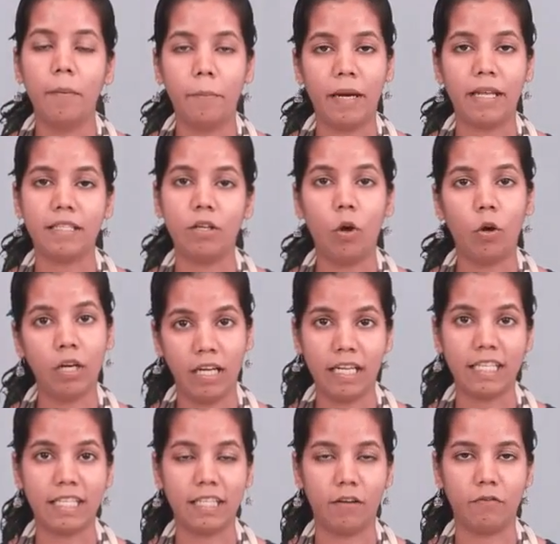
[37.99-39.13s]
present on
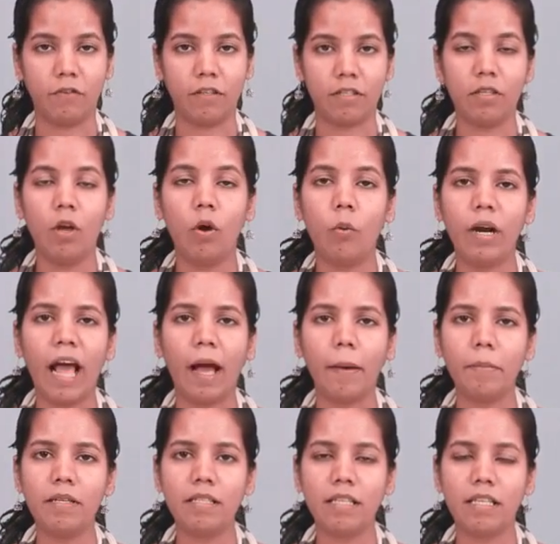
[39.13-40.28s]
its surface what
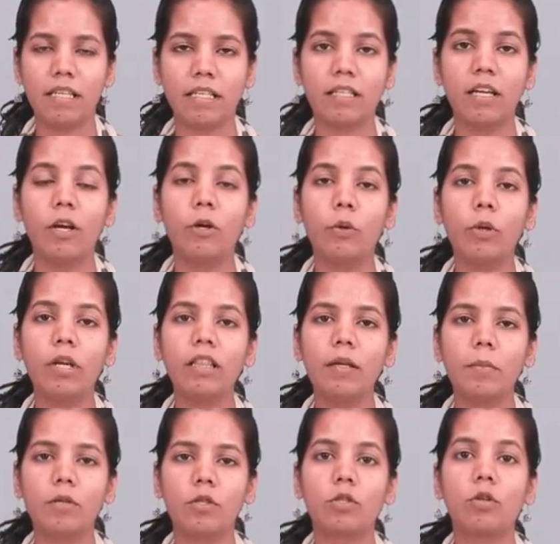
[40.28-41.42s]
happens is during the
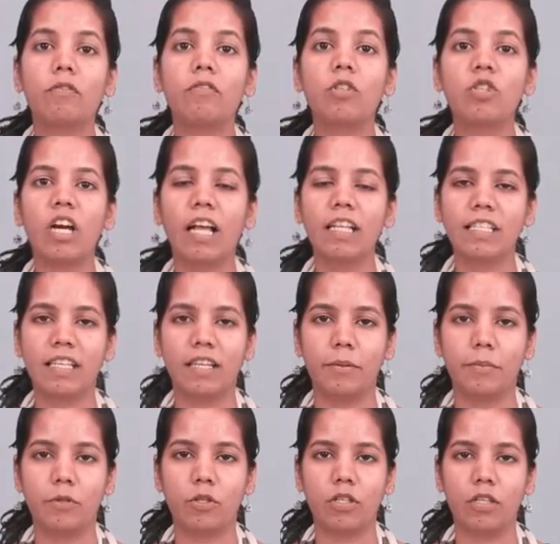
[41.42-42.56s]
process of
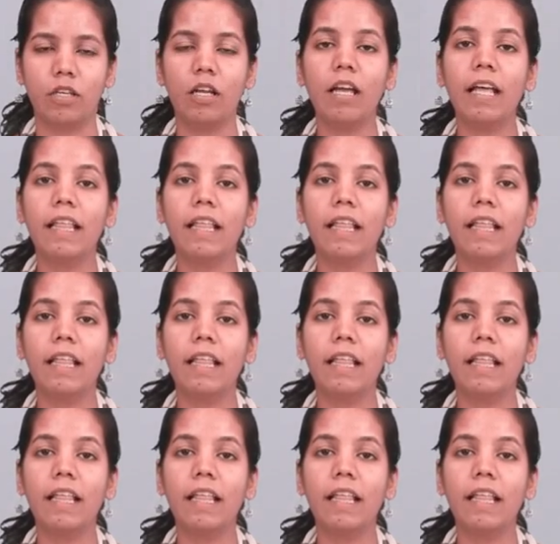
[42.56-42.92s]
transcription